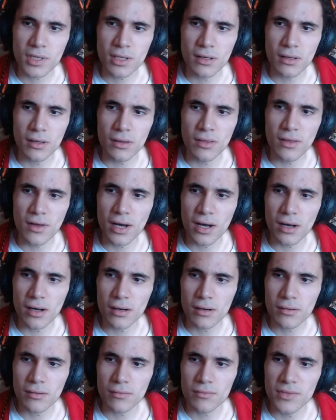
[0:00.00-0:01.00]
That
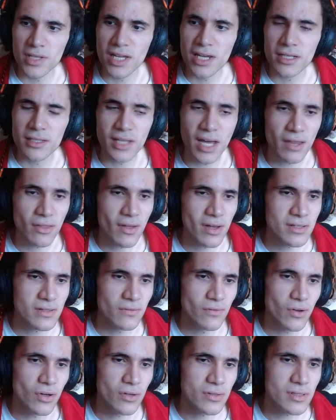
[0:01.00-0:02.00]
nearly
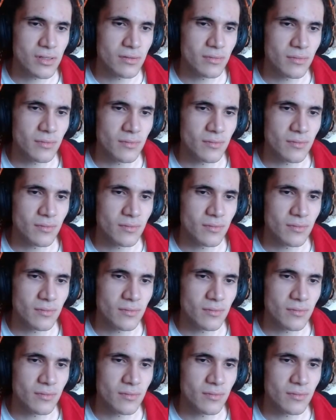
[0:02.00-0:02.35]
9,000 votes.